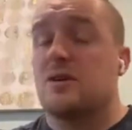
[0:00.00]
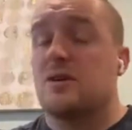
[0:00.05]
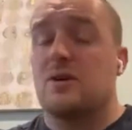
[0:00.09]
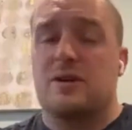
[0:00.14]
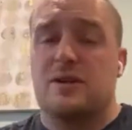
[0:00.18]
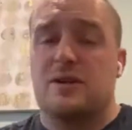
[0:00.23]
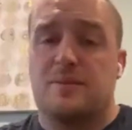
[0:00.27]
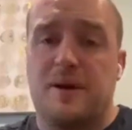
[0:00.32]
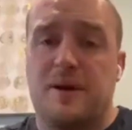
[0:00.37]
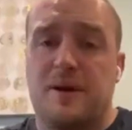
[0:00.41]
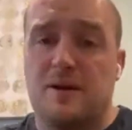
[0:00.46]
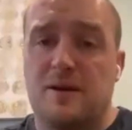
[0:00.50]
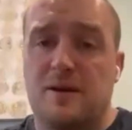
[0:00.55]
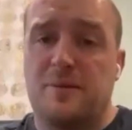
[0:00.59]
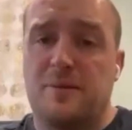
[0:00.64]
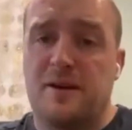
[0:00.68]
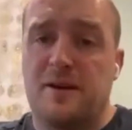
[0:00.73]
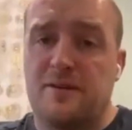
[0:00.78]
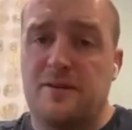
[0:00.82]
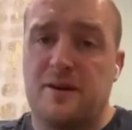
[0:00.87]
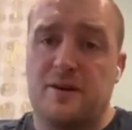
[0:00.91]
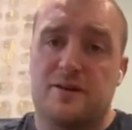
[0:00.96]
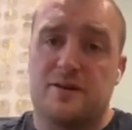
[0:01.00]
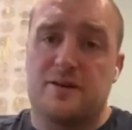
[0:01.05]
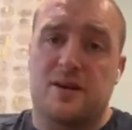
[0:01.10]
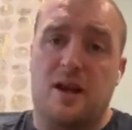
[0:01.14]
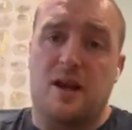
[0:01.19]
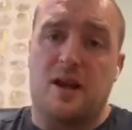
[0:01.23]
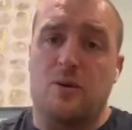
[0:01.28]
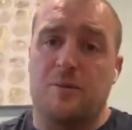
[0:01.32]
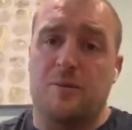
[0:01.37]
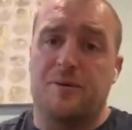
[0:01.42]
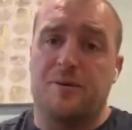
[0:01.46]
So it's been a bit of a
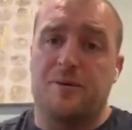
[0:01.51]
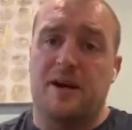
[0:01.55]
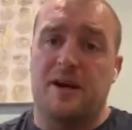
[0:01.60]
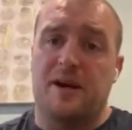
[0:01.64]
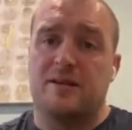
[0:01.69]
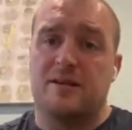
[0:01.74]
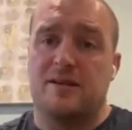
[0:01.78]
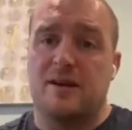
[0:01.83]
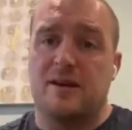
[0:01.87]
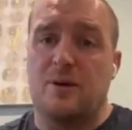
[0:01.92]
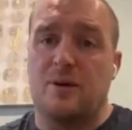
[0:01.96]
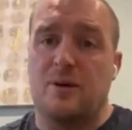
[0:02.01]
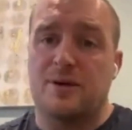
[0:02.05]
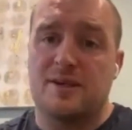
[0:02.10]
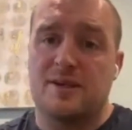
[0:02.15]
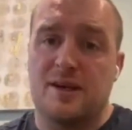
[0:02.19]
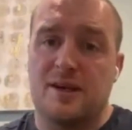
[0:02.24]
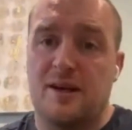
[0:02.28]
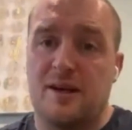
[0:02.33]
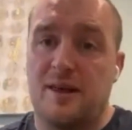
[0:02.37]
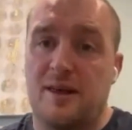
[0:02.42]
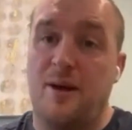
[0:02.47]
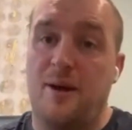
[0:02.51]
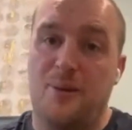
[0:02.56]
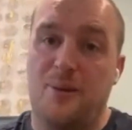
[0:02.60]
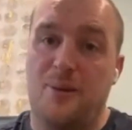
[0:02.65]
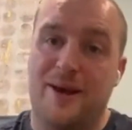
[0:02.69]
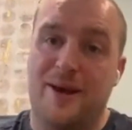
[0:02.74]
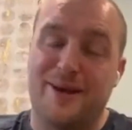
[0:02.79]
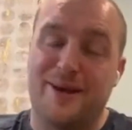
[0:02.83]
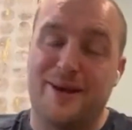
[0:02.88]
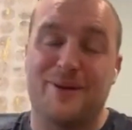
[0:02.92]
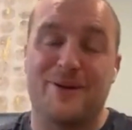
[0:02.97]
slower pace, shall we say,
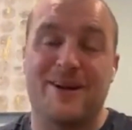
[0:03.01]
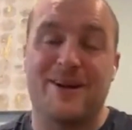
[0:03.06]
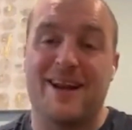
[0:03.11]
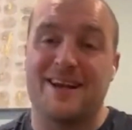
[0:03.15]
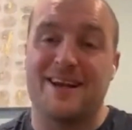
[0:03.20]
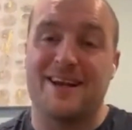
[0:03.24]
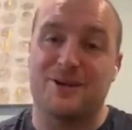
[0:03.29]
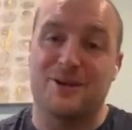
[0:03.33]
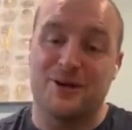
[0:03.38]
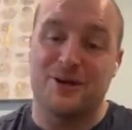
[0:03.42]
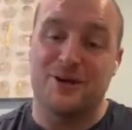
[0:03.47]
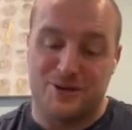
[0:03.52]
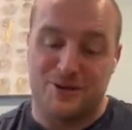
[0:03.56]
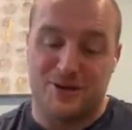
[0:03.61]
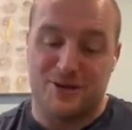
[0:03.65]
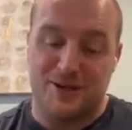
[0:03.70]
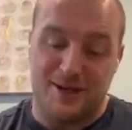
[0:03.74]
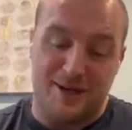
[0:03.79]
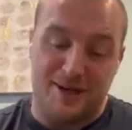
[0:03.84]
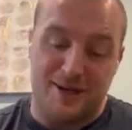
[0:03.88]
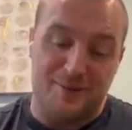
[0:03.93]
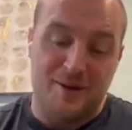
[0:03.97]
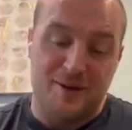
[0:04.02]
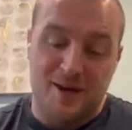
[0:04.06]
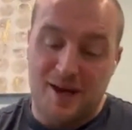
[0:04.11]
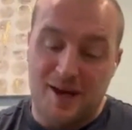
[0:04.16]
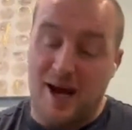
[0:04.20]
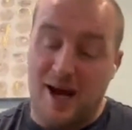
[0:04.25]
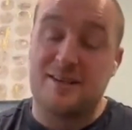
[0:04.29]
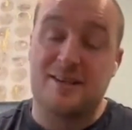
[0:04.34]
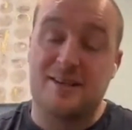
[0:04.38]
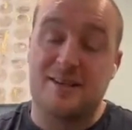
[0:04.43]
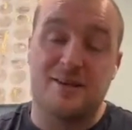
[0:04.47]
than when you're an head coach.
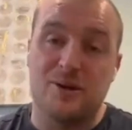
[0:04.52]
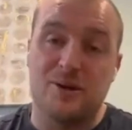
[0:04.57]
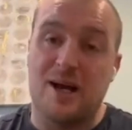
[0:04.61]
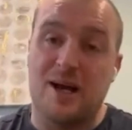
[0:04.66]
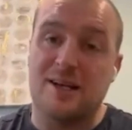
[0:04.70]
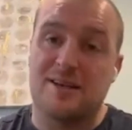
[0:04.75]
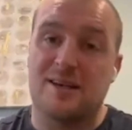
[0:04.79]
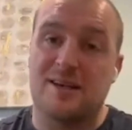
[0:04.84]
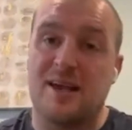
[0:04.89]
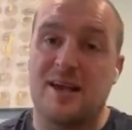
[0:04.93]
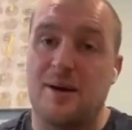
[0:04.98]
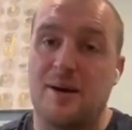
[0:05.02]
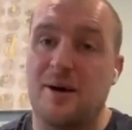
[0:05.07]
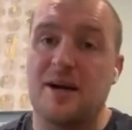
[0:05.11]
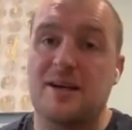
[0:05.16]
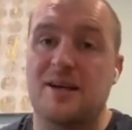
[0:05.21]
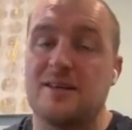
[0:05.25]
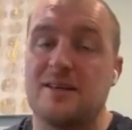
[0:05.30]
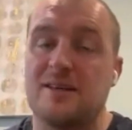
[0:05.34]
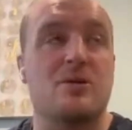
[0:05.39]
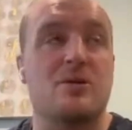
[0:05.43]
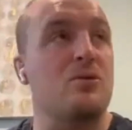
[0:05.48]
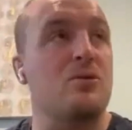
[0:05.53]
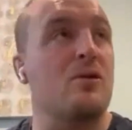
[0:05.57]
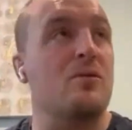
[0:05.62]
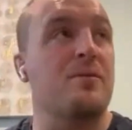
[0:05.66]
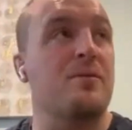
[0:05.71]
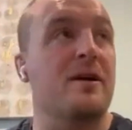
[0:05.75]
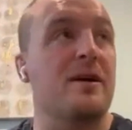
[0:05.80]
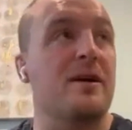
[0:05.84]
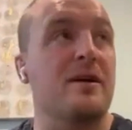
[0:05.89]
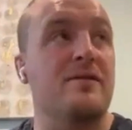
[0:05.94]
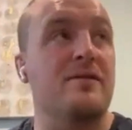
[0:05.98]
I'd still like to get back into
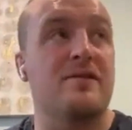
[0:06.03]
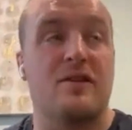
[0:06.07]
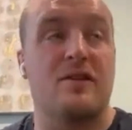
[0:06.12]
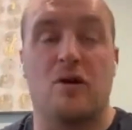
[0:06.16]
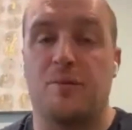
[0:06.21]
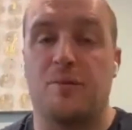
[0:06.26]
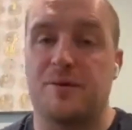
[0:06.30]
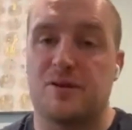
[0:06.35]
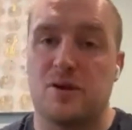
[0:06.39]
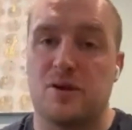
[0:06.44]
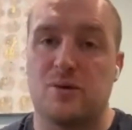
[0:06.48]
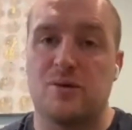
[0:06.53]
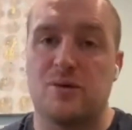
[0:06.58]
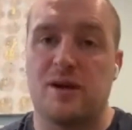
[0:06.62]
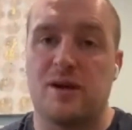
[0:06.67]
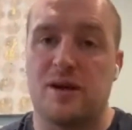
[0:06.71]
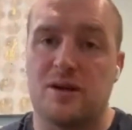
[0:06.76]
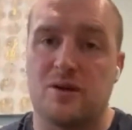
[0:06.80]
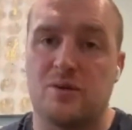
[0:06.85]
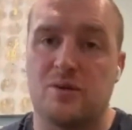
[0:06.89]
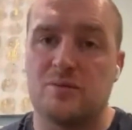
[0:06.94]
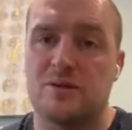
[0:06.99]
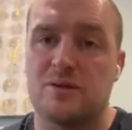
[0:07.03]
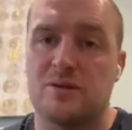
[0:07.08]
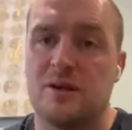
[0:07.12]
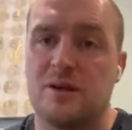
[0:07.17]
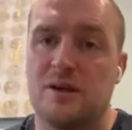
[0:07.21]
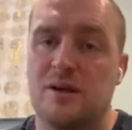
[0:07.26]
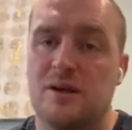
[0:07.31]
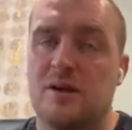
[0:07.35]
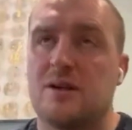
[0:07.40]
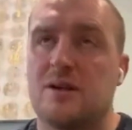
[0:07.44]
rugby if an opportunity comes.